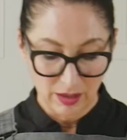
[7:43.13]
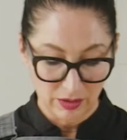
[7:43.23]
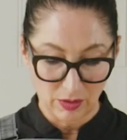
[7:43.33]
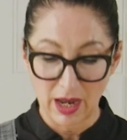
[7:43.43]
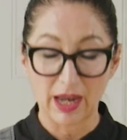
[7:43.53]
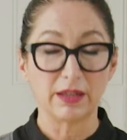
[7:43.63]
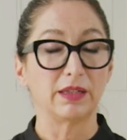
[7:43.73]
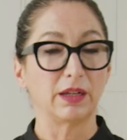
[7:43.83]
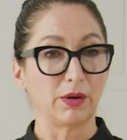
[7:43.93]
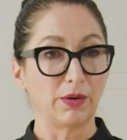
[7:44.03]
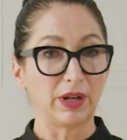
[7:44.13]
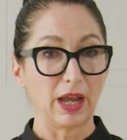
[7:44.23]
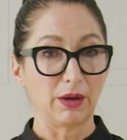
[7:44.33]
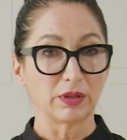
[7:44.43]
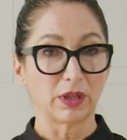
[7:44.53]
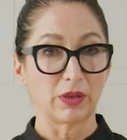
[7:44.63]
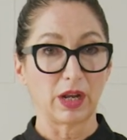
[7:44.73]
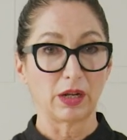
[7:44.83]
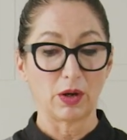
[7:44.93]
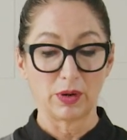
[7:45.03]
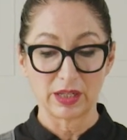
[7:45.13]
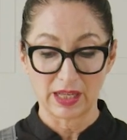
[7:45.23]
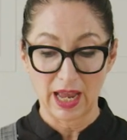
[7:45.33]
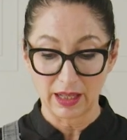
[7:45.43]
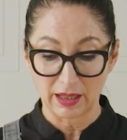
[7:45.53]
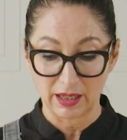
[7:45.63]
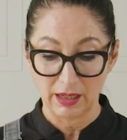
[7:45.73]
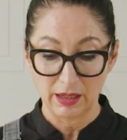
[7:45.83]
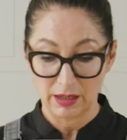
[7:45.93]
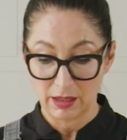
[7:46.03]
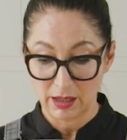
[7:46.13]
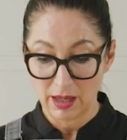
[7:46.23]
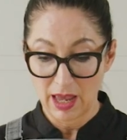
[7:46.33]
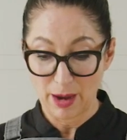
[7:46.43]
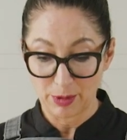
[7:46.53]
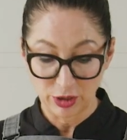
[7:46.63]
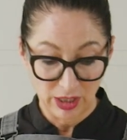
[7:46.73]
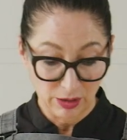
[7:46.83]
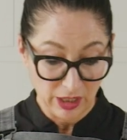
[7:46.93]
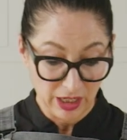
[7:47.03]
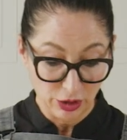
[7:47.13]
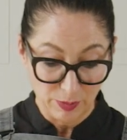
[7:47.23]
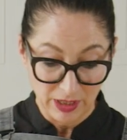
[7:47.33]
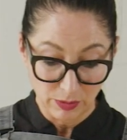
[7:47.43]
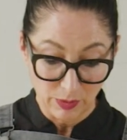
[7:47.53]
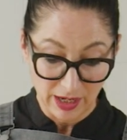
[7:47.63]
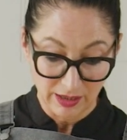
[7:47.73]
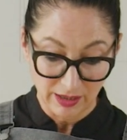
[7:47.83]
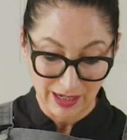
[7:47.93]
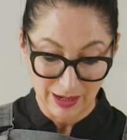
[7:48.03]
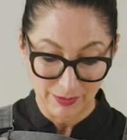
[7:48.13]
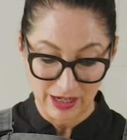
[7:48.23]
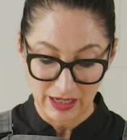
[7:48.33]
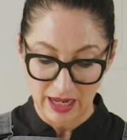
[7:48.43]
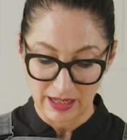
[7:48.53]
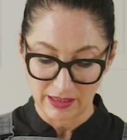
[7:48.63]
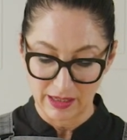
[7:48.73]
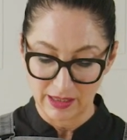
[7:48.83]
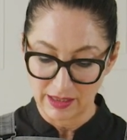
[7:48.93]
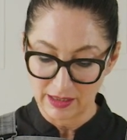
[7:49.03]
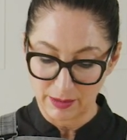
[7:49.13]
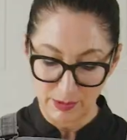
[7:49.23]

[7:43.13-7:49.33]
So I zero it out so that I know exactly how much each piece weighs, and I'm going to guess. Is this going to